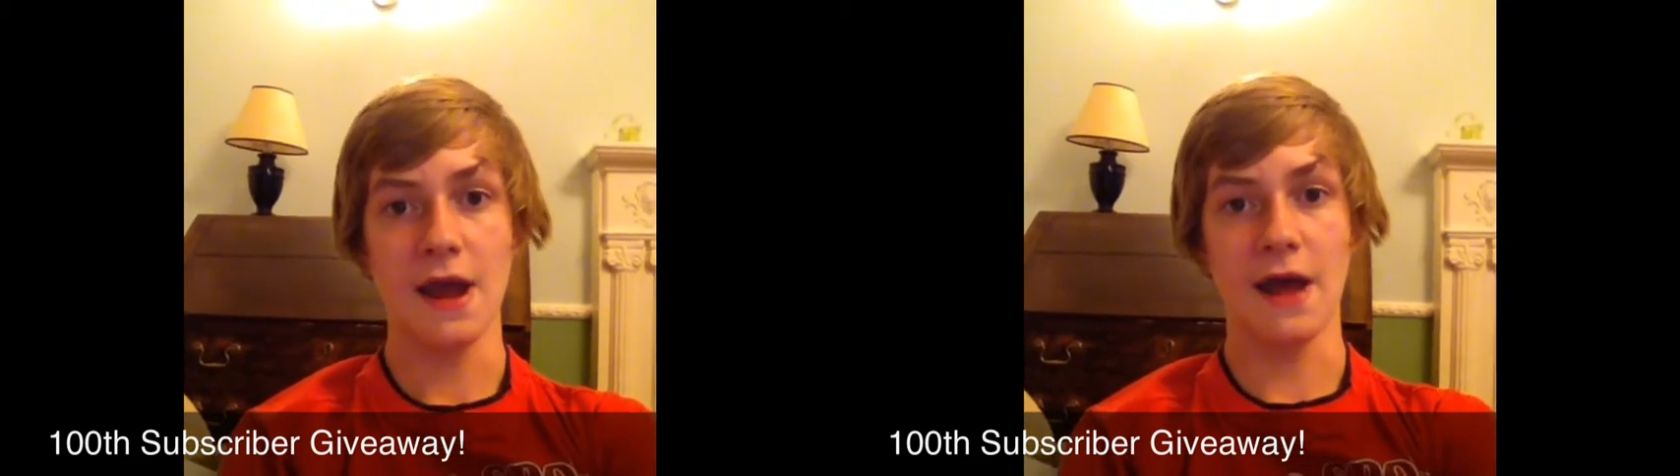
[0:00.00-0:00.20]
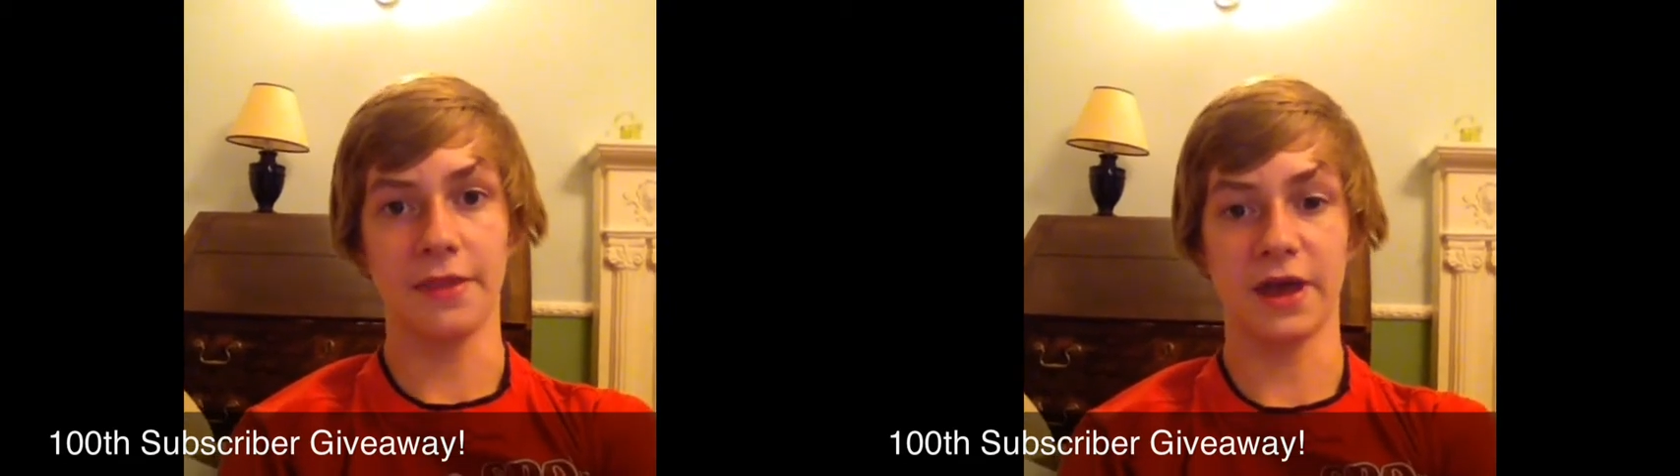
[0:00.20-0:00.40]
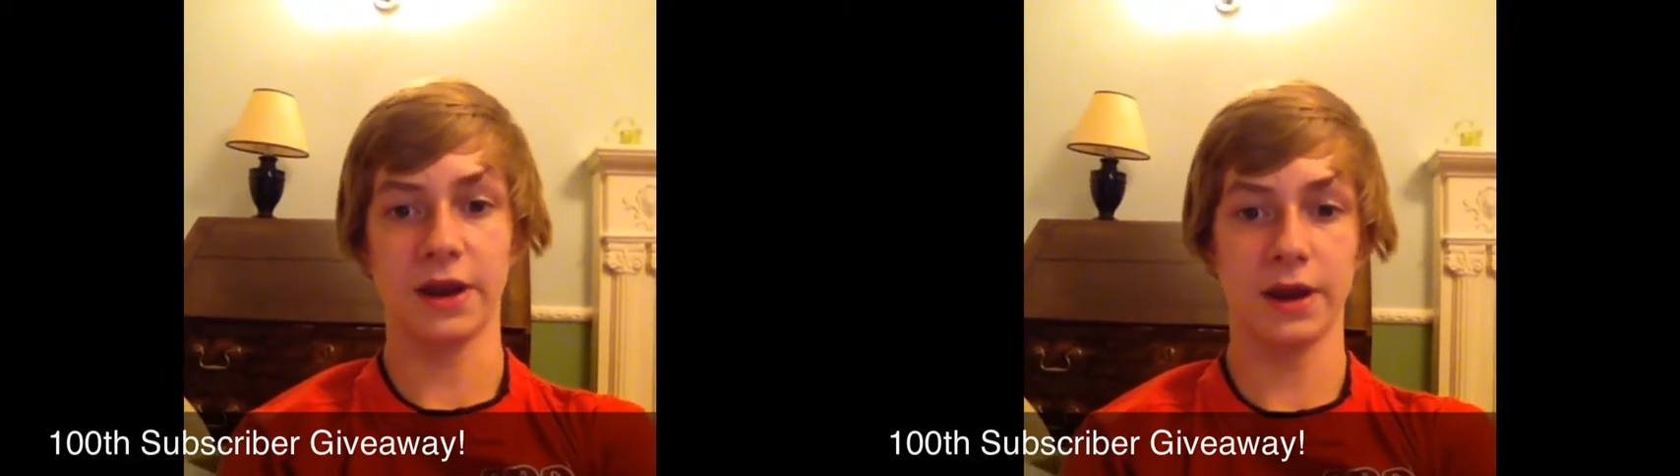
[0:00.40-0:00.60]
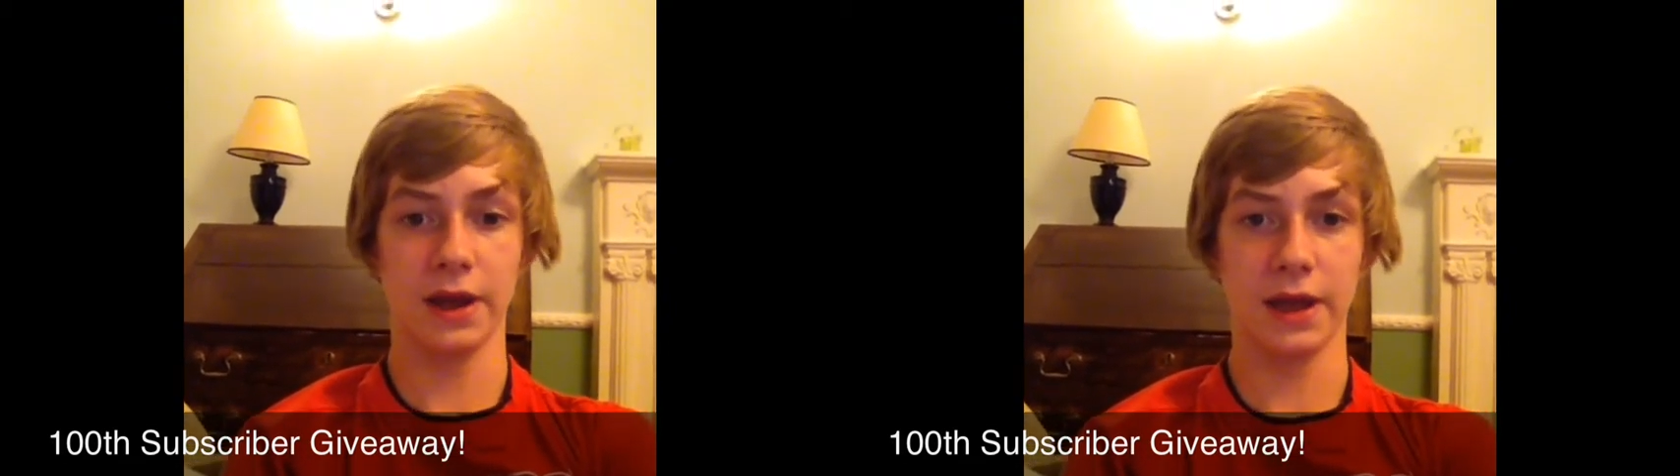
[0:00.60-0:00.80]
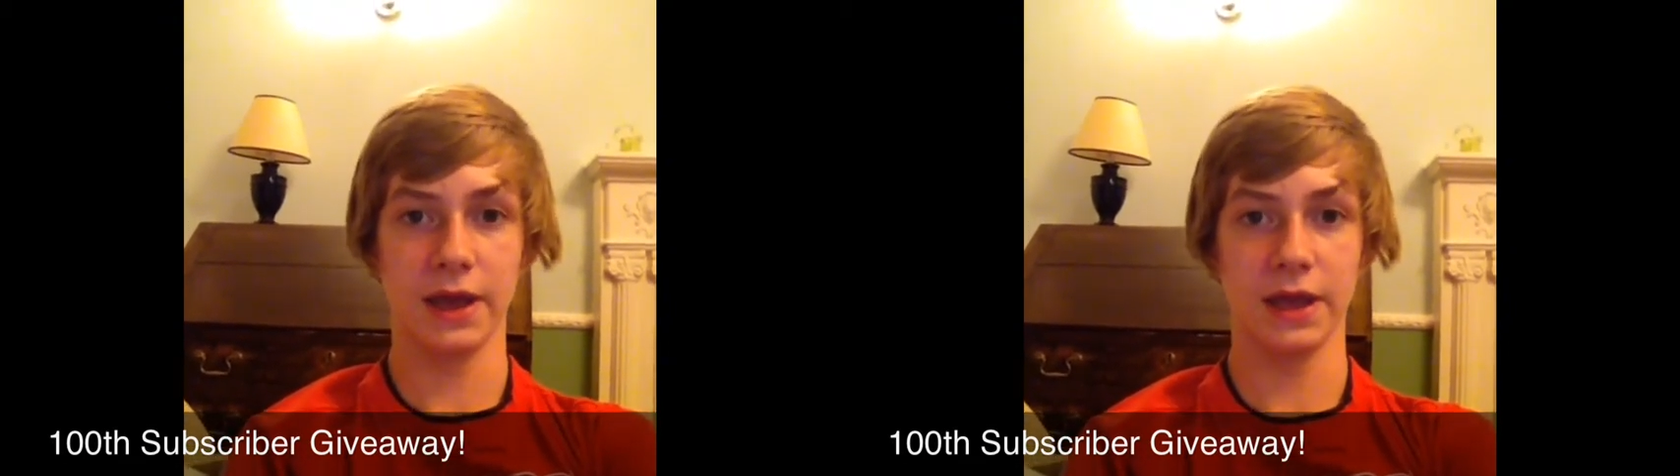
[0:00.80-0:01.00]
and then
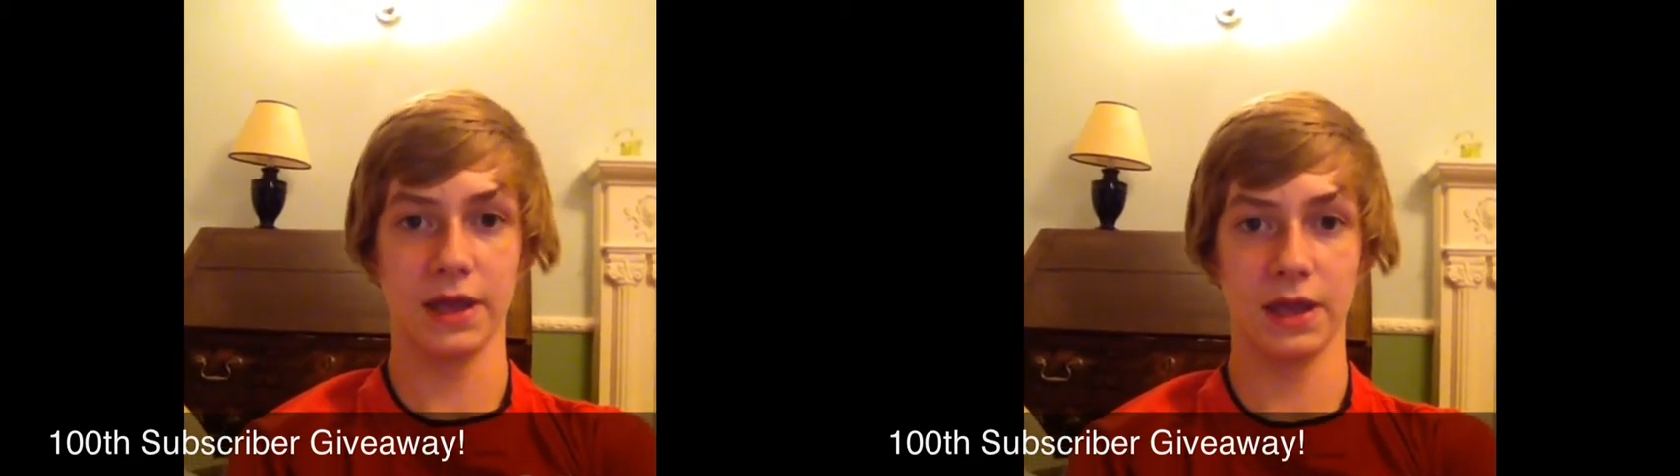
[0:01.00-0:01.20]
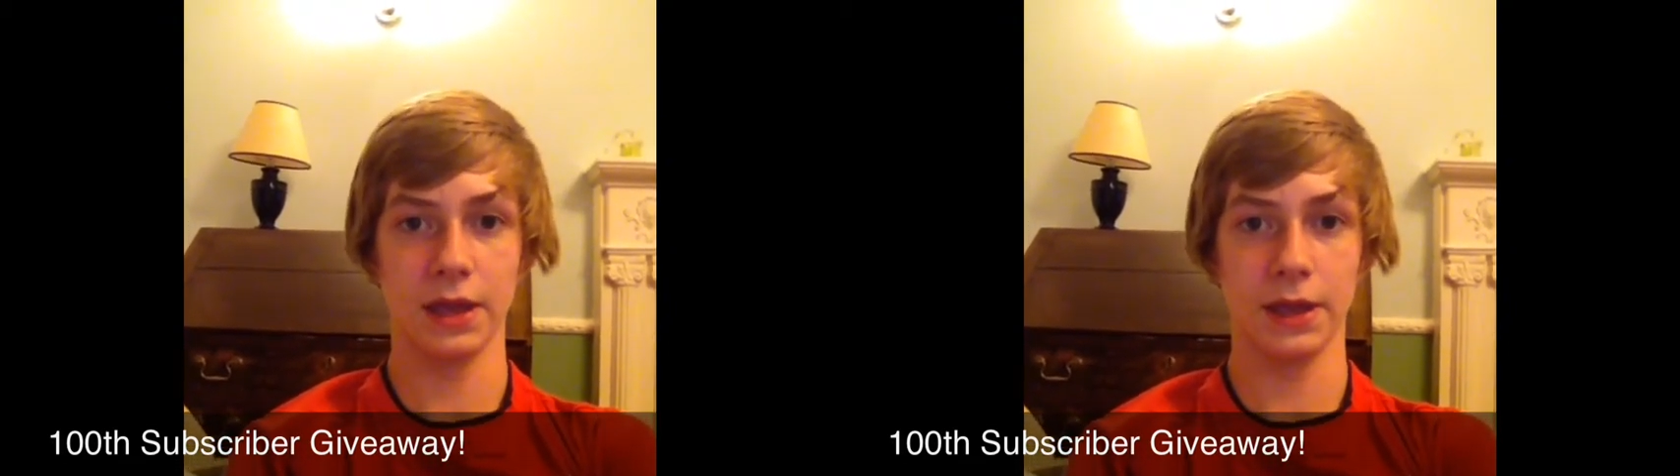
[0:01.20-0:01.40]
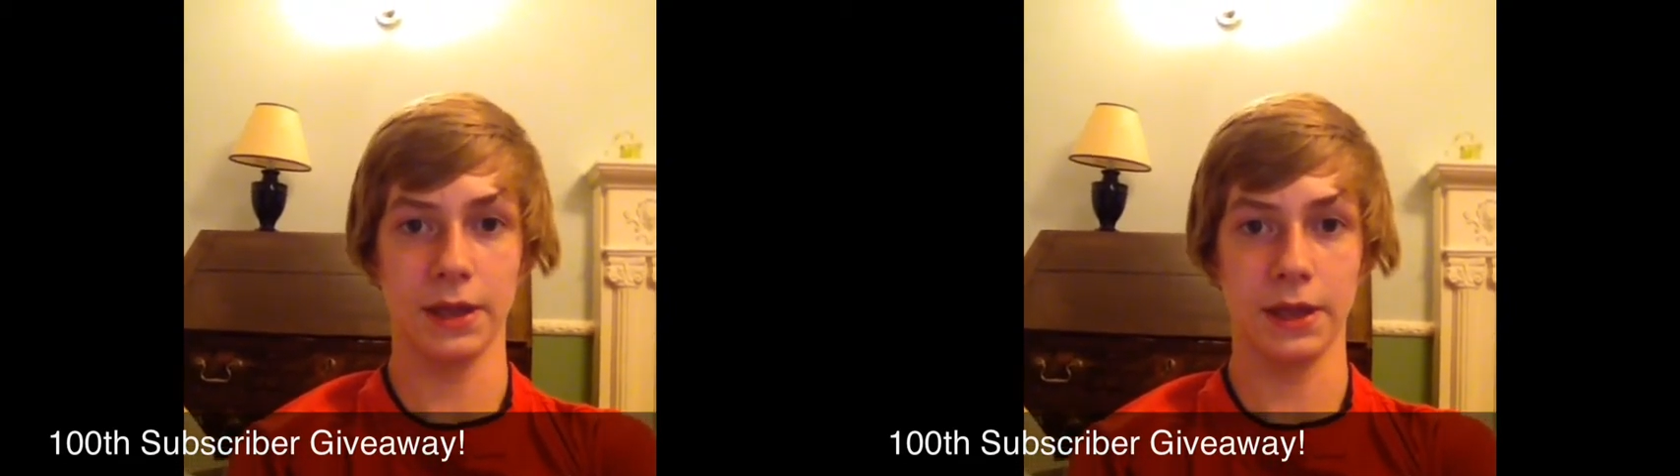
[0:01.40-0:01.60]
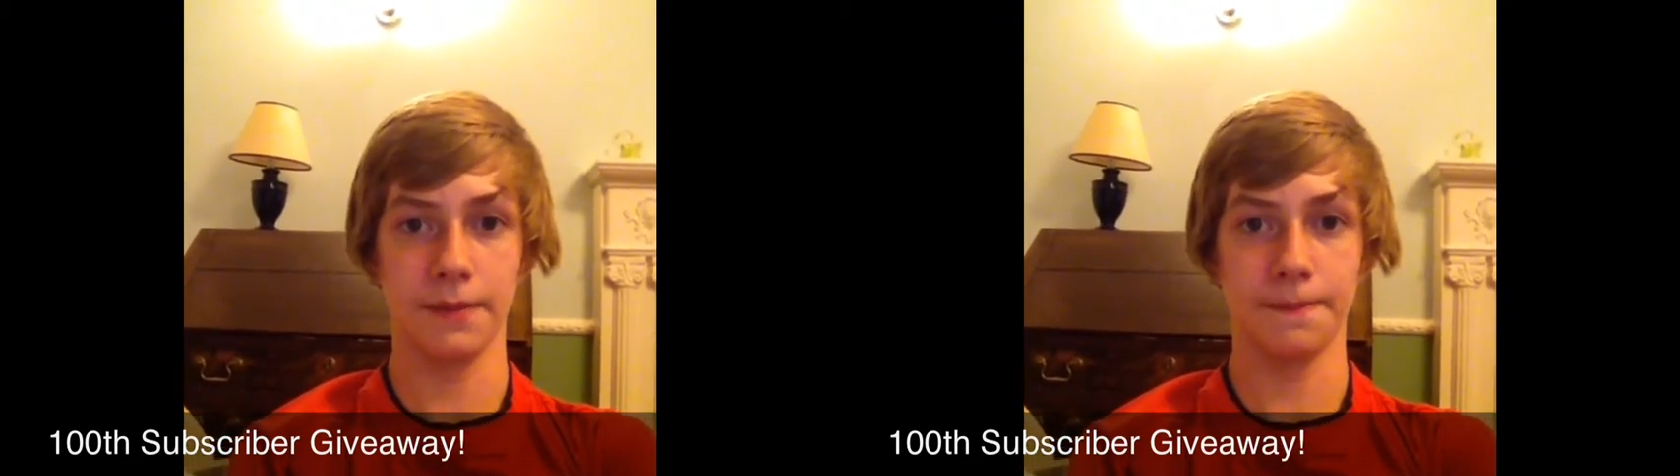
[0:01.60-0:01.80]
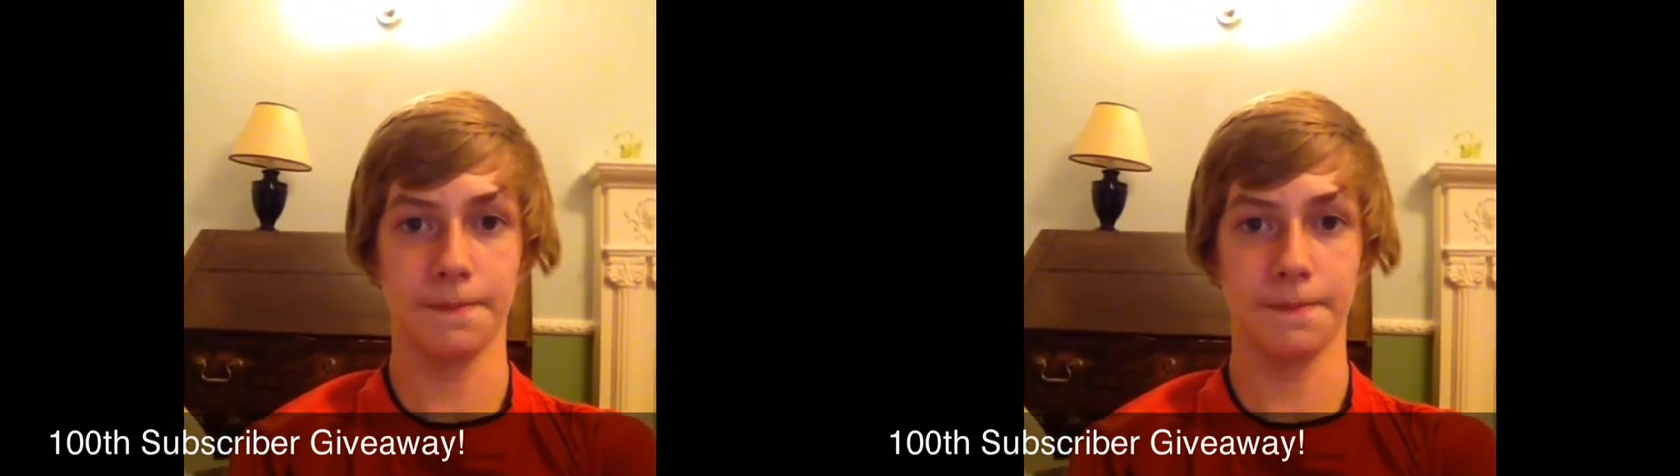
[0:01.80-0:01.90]
a